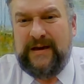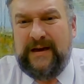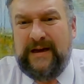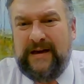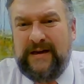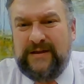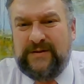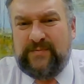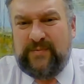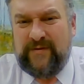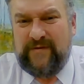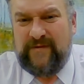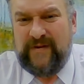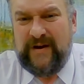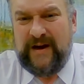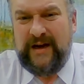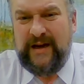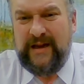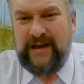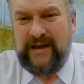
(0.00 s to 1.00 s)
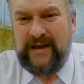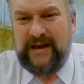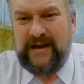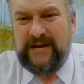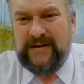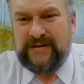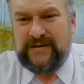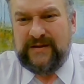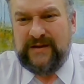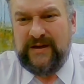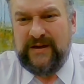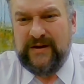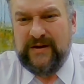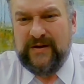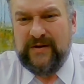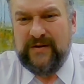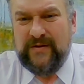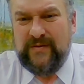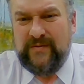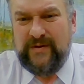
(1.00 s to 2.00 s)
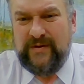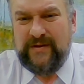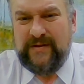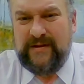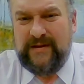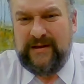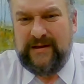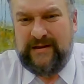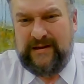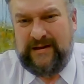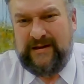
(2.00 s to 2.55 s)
and he's providing Gaius here with,